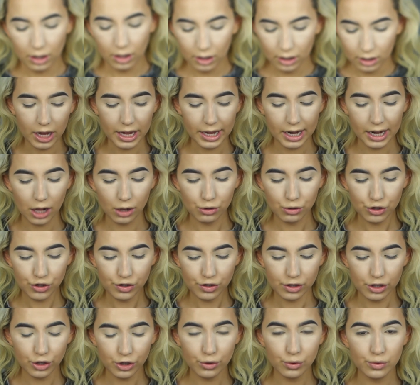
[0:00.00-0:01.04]
and I'll just
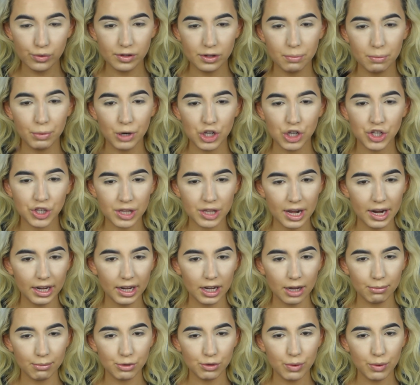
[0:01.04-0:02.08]
use the brush that it
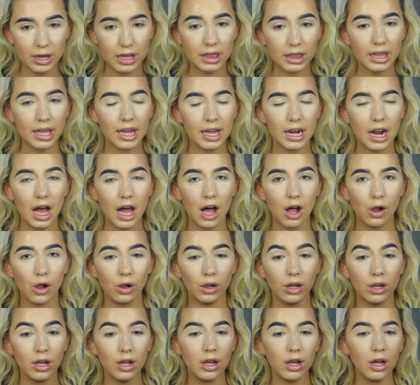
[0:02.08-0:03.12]
comes with, and I'll
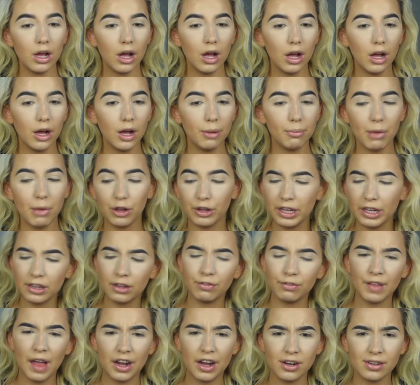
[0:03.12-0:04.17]
take the
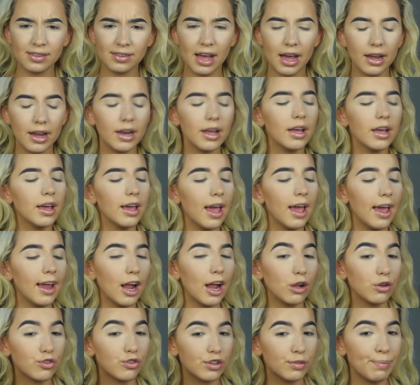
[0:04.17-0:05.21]
flatter side and I'll
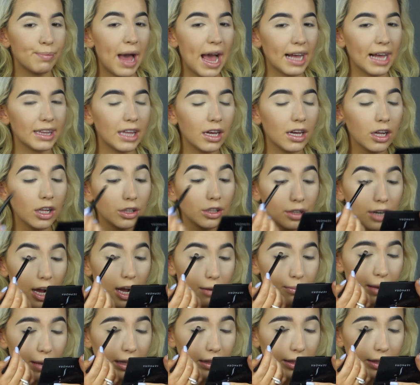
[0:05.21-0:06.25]
just pack that color on
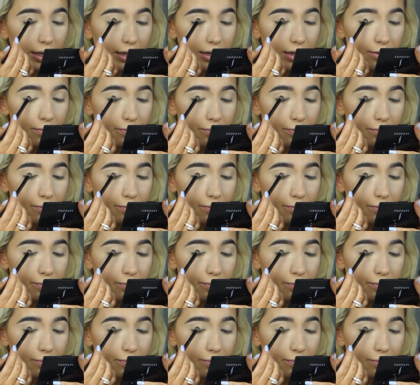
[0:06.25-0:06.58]
my lid.